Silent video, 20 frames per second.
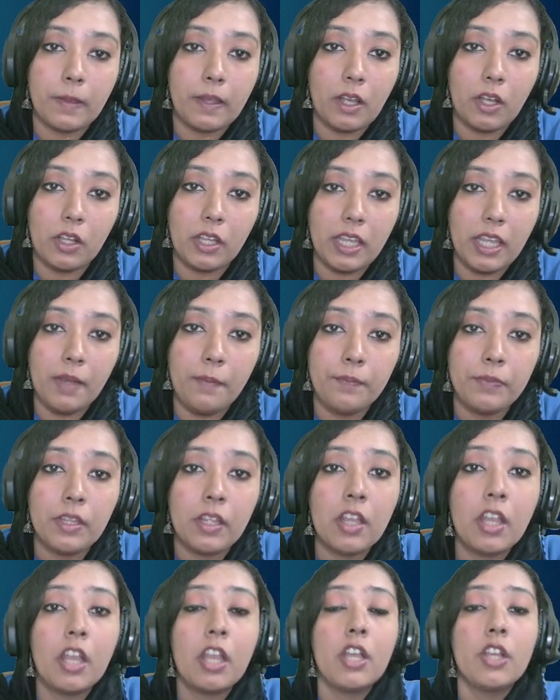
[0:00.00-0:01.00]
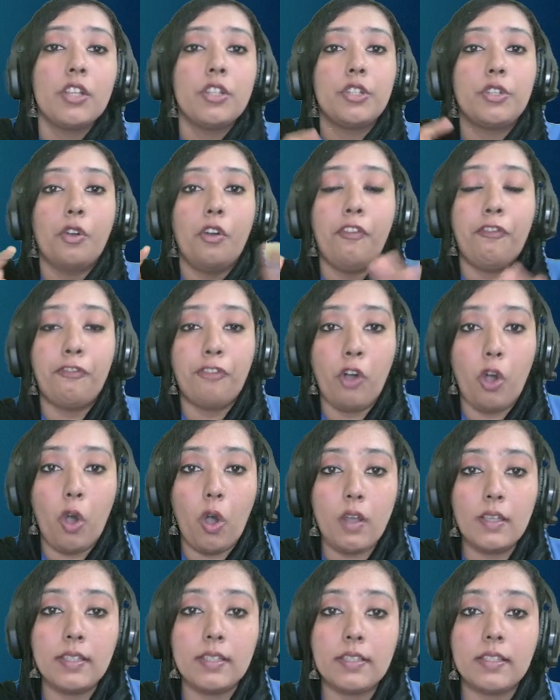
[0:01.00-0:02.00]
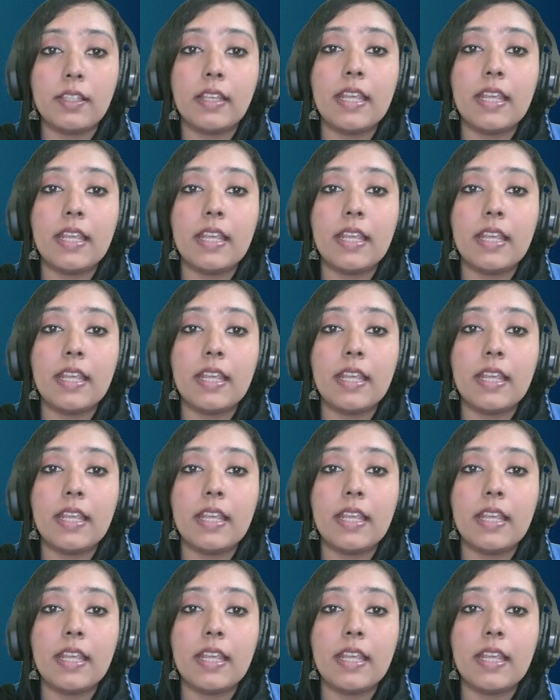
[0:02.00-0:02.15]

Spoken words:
Okay. So, force